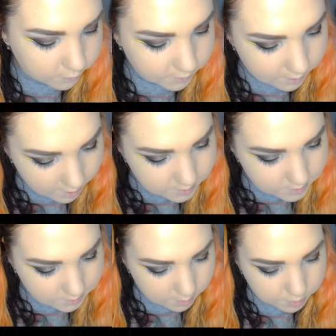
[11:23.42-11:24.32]
the last
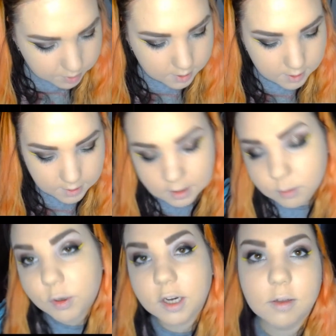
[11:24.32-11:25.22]
step, I did
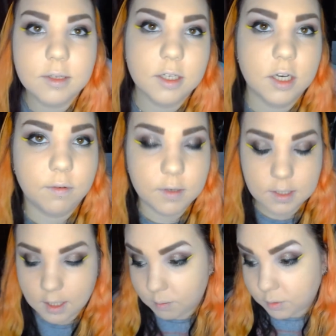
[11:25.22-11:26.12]
want to use the Jeffree
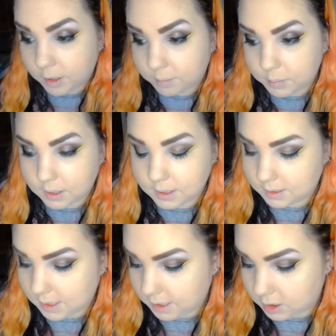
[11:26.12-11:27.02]
Star one because
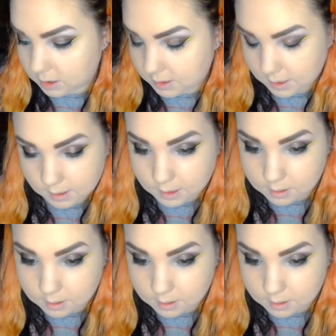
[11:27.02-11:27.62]
I just think that